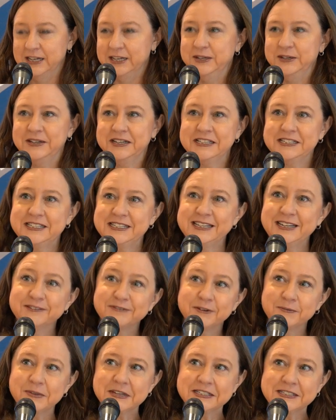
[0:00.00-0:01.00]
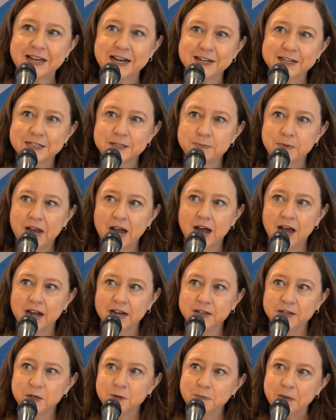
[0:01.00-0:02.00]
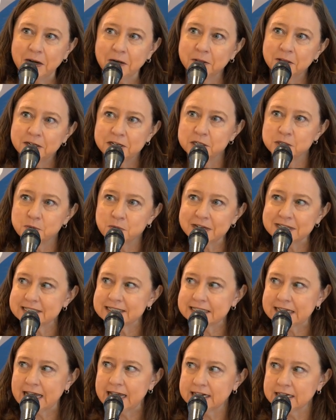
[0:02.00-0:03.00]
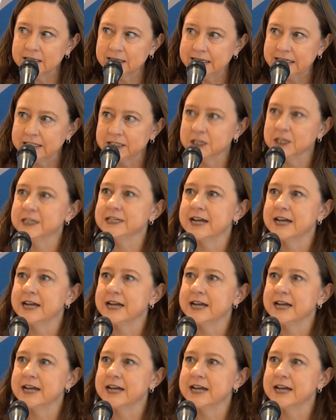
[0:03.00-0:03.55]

You can see from the signage behind you, Maryland is once again a leader,